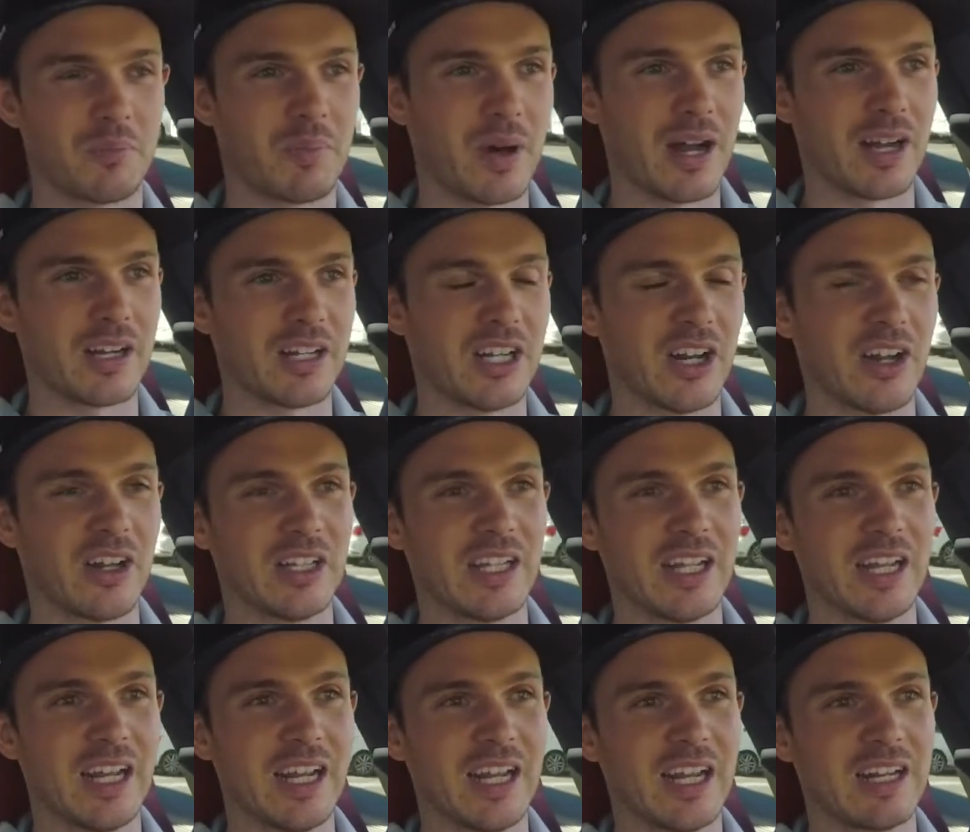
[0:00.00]
But
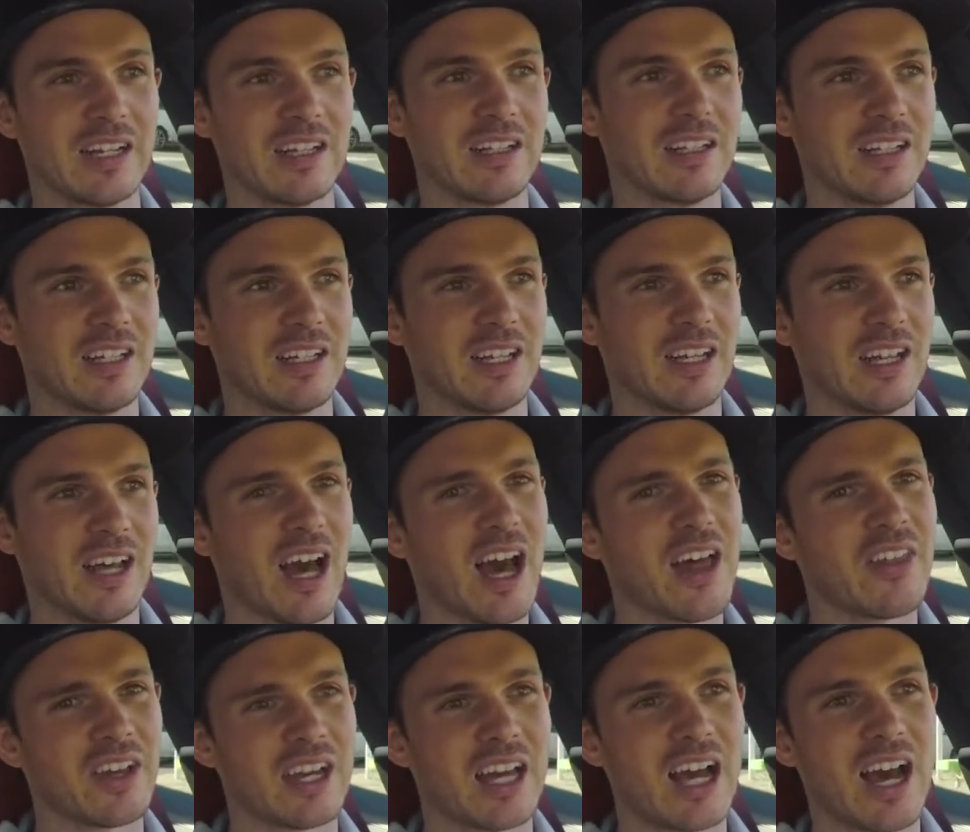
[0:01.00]
in
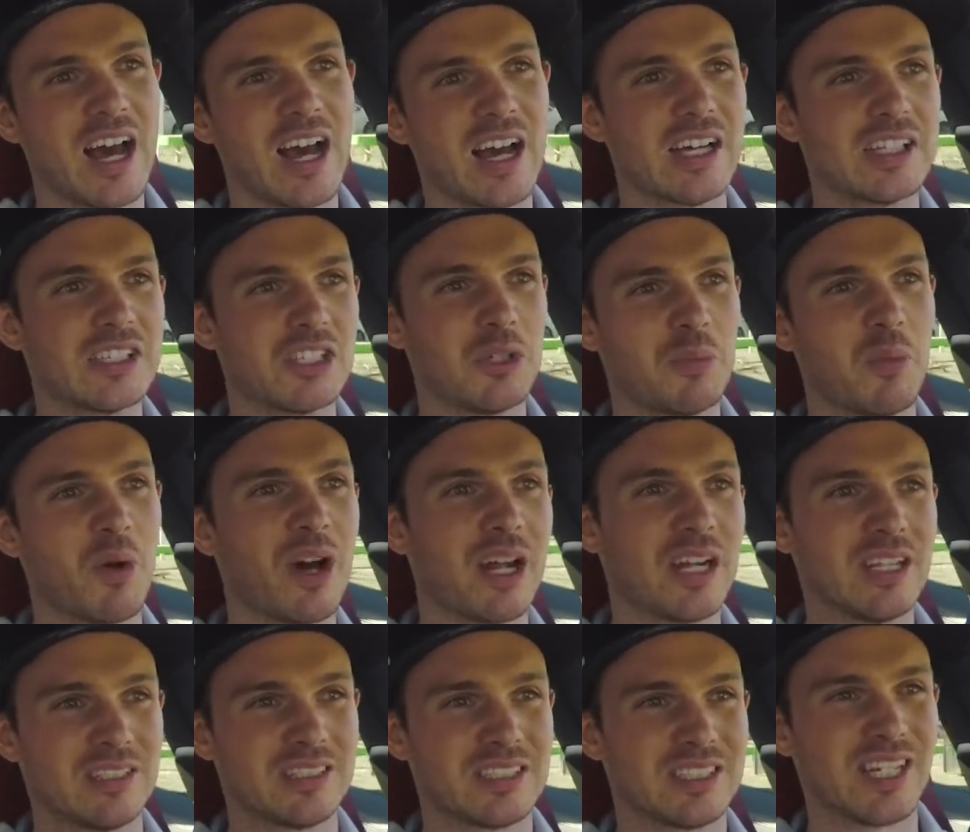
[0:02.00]
other cars, you
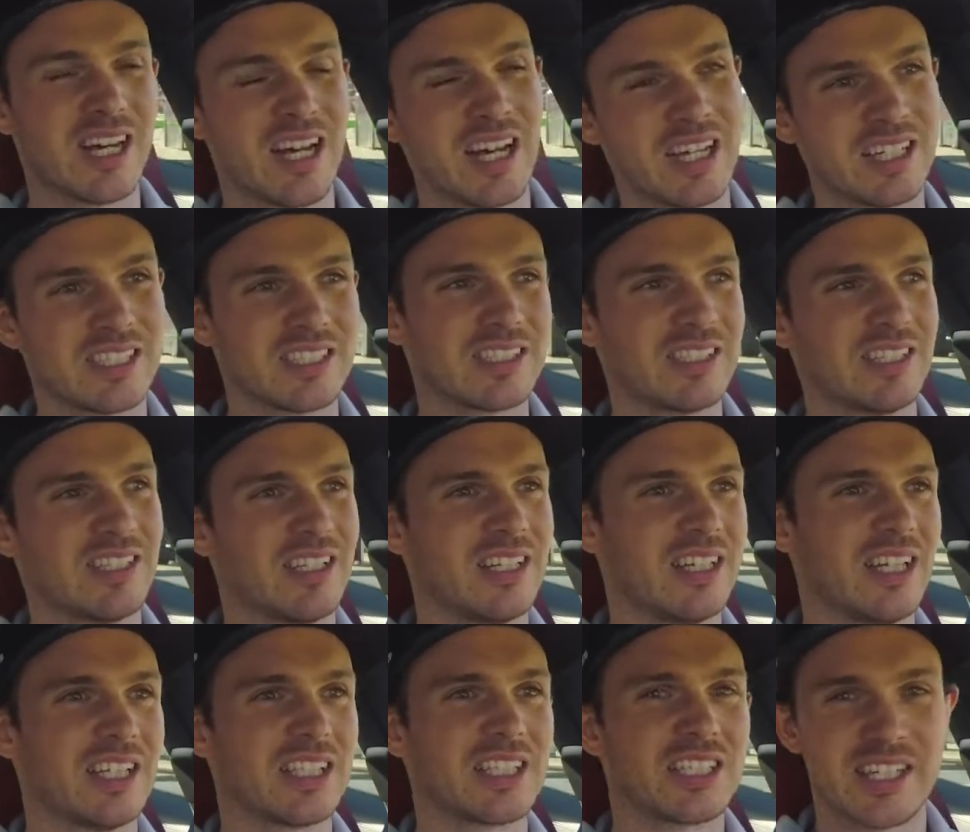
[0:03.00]
might start
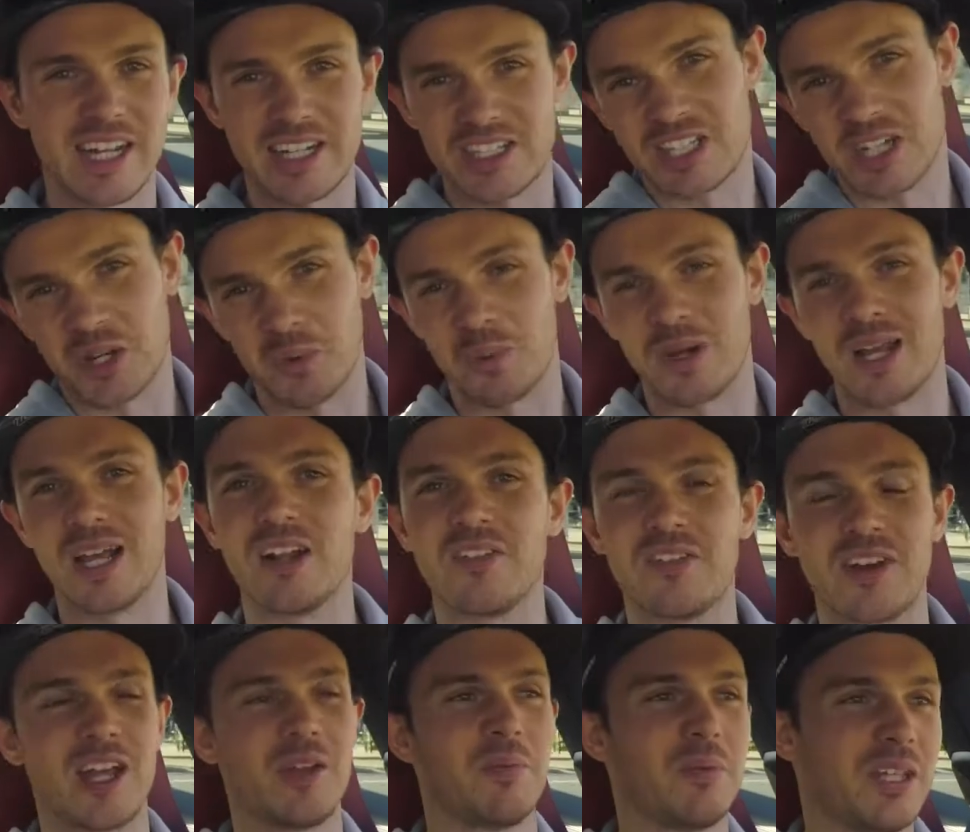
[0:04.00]
snatching a wheel of
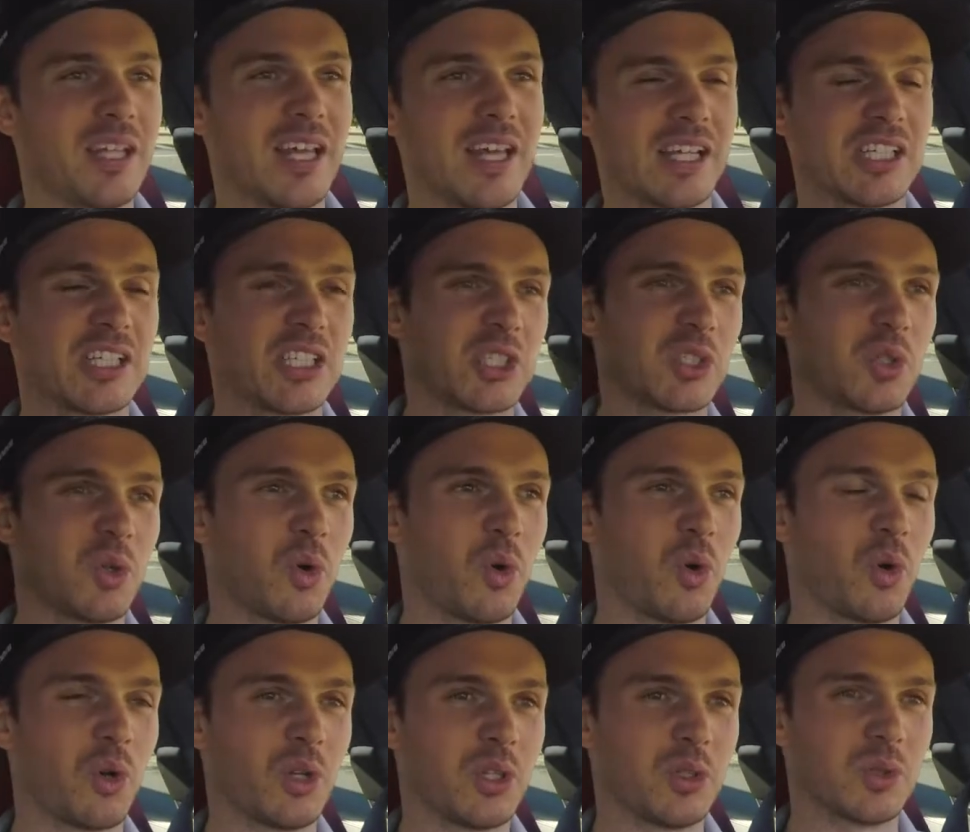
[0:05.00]
ABS,
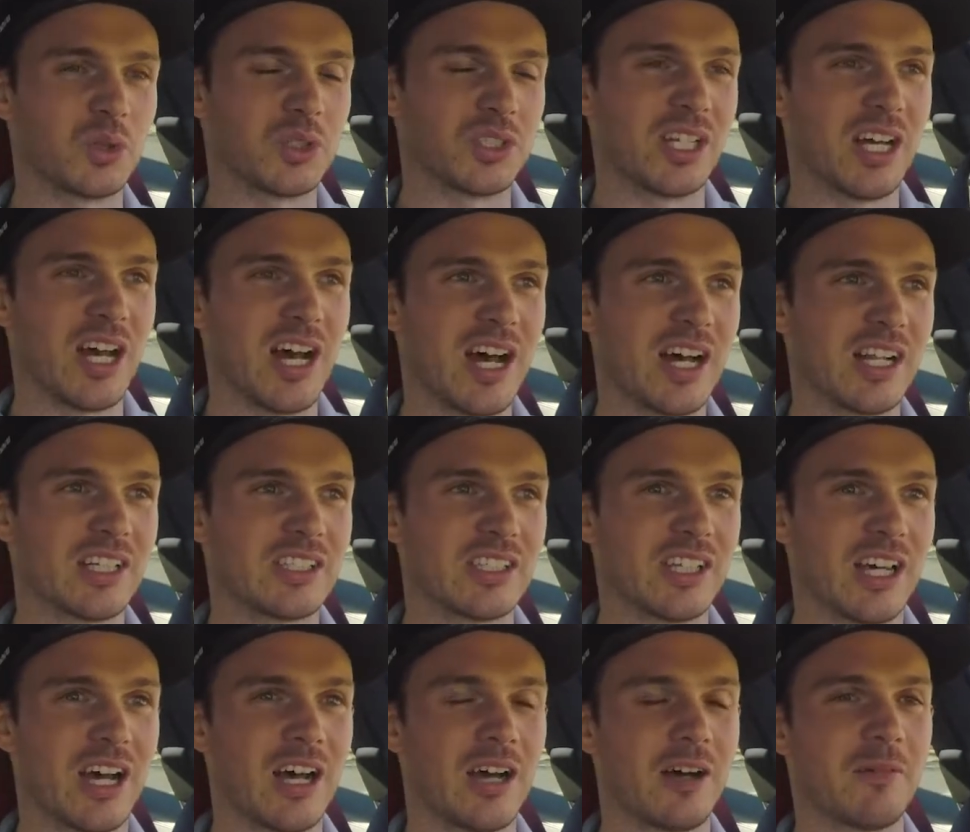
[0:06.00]
or you'll start,
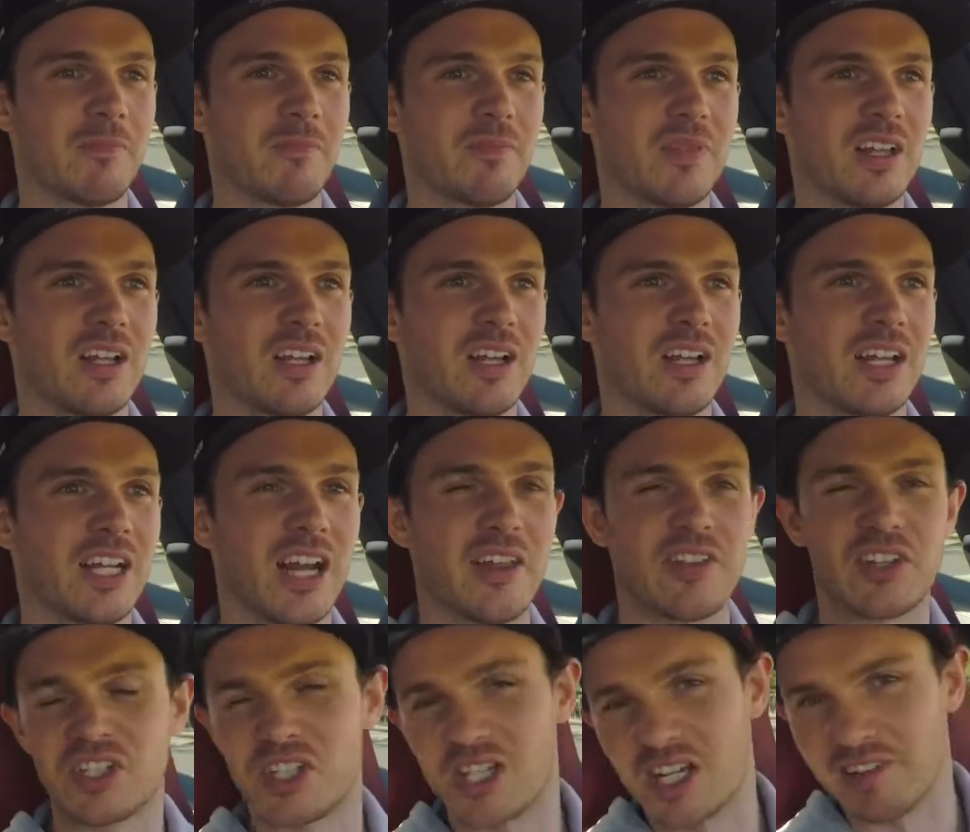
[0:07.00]

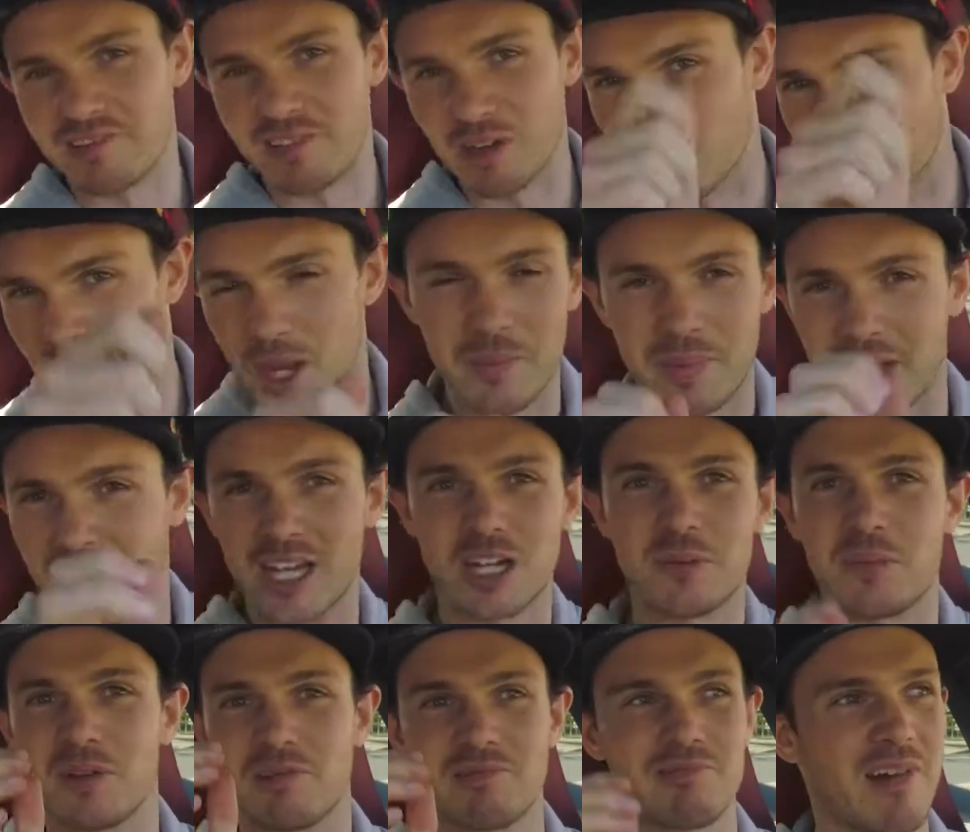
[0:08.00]
the steering will maybe get a
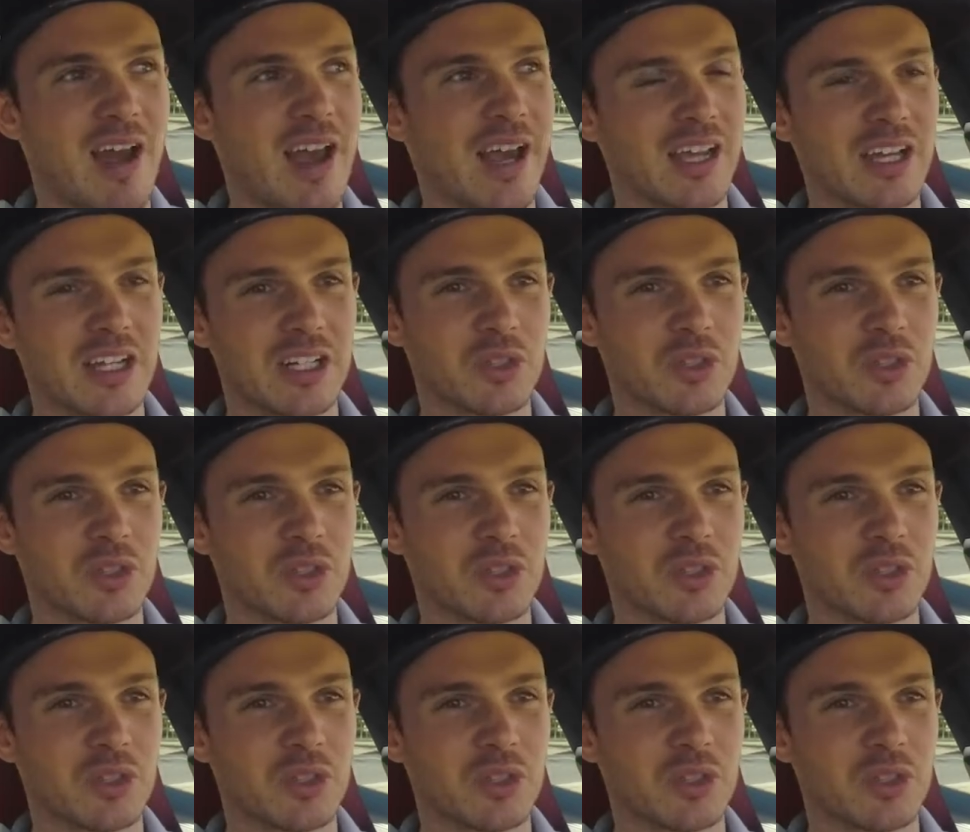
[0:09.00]
bit ragged,